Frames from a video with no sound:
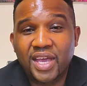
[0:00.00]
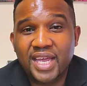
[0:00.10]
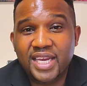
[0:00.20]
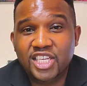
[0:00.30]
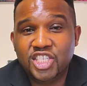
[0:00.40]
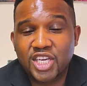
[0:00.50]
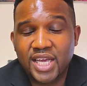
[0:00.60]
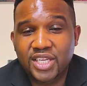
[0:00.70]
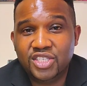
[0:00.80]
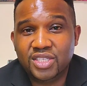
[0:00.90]
any
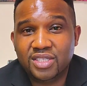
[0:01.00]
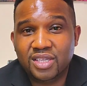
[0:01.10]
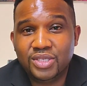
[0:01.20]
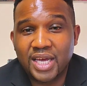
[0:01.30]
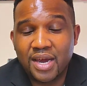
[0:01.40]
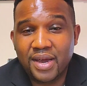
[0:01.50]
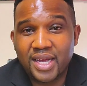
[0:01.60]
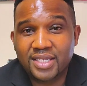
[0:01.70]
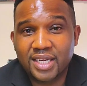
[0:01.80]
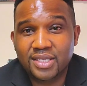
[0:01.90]
changes to
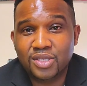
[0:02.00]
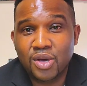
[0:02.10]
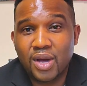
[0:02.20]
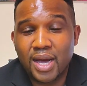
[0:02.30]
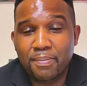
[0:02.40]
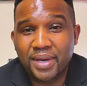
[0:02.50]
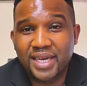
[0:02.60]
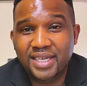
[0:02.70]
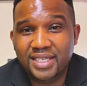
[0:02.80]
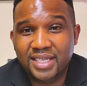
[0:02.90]
directors or
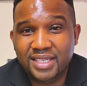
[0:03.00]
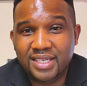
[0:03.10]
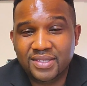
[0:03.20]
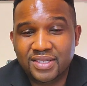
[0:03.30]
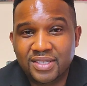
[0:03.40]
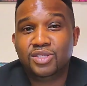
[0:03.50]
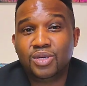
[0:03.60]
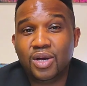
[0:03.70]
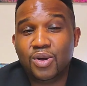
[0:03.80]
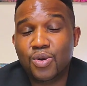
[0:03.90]
company details. So
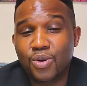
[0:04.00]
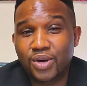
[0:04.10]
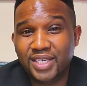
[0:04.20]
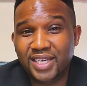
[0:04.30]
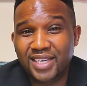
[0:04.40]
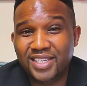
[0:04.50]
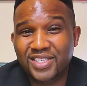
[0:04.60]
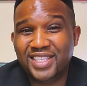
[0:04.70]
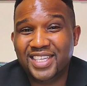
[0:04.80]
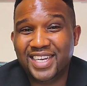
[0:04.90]
according to the